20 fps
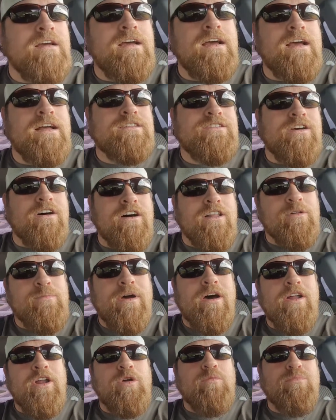It's all
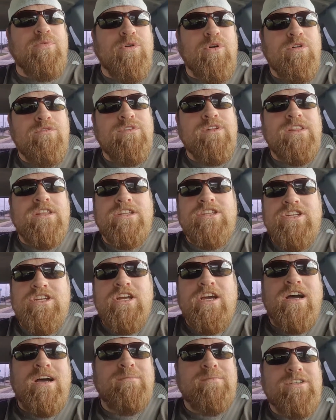about improving the
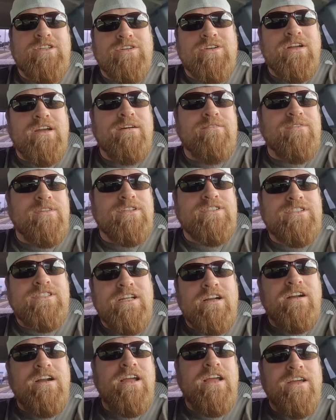geometry of the
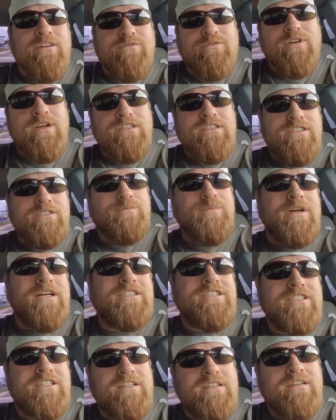steering and front suspension.